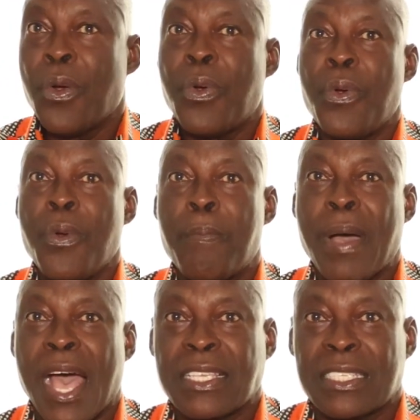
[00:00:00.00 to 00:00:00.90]
who
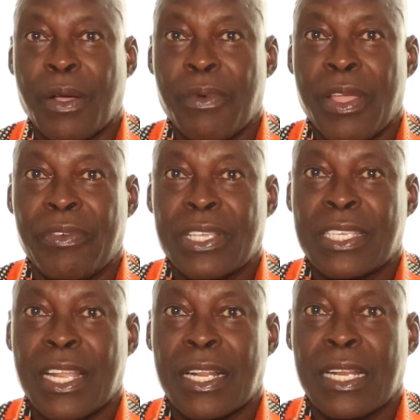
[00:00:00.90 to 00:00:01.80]
passed away
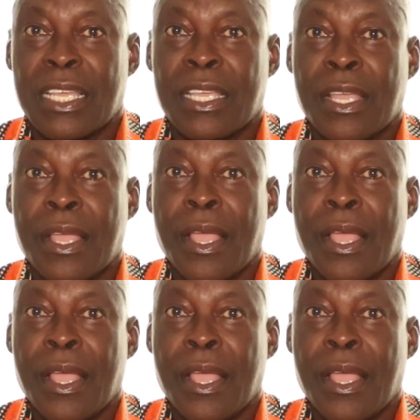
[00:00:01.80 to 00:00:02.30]
recently